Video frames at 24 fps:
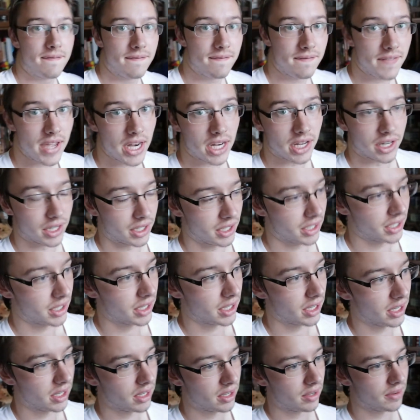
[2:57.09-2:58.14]
finished
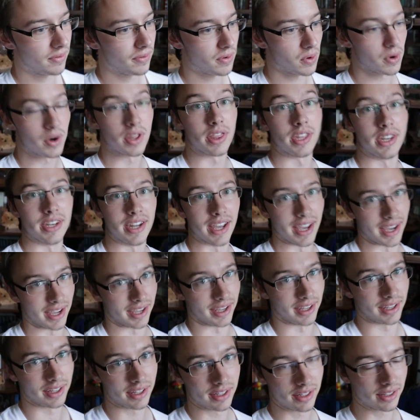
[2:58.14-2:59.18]
for the day.
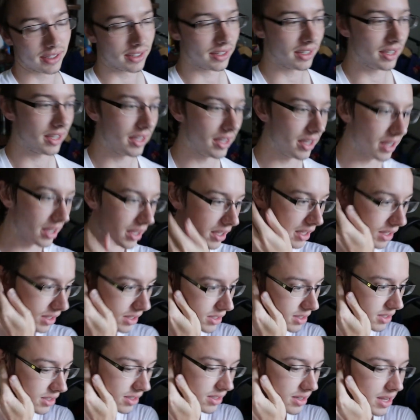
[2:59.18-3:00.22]

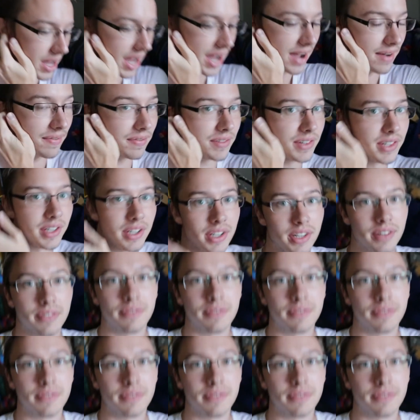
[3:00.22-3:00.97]
It's after